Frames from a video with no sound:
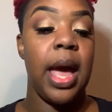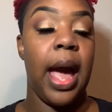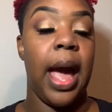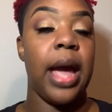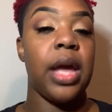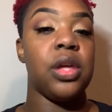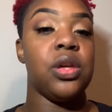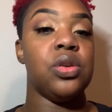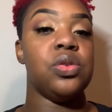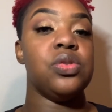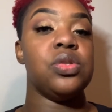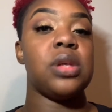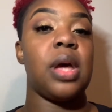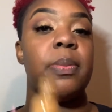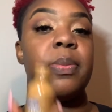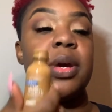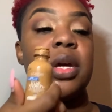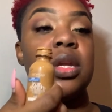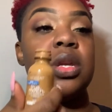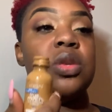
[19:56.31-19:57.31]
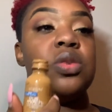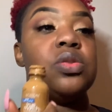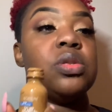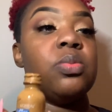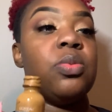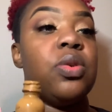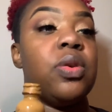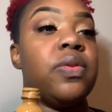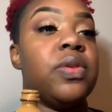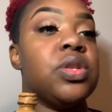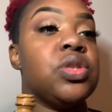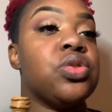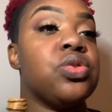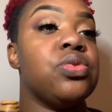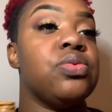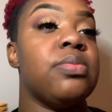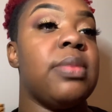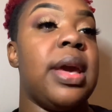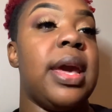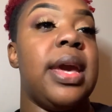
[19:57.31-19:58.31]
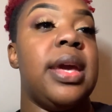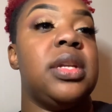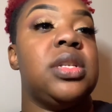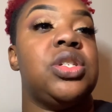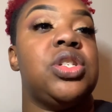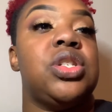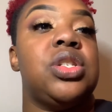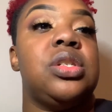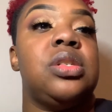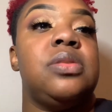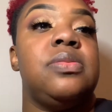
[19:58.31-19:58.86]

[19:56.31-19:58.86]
I'm going to use more of the True Match,